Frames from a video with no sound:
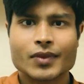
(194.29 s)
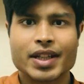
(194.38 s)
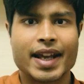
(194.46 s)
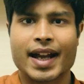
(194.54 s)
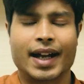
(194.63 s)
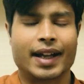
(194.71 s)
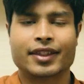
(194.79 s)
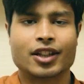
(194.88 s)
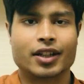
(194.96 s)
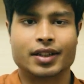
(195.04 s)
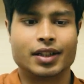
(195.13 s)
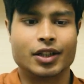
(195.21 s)
yeah, I
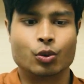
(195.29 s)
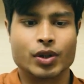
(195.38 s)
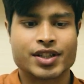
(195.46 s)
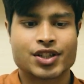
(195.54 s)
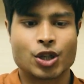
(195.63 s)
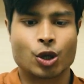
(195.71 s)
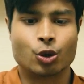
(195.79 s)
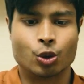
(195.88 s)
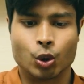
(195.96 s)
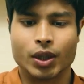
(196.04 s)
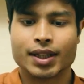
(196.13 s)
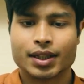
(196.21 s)
thought it was
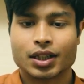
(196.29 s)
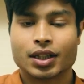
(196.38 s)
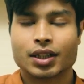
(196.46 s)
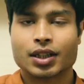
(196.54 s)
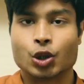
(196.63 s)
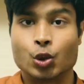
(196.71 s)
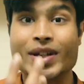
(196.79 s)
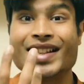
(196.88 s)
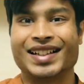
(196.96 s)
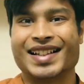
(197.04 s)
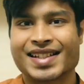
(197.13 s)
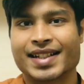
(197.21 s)
so
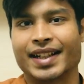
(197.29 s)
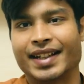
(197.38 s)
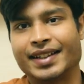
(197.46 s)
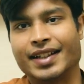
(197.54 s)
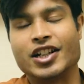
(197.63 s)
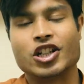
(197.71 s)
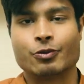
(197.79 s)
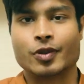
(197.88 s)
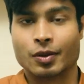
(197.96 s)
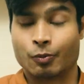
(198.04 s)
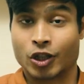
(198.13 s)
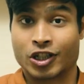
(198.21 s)
realistic in terms of
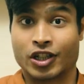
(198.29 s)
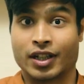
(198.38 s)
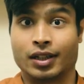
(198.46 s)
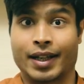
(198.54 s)
the portrayal.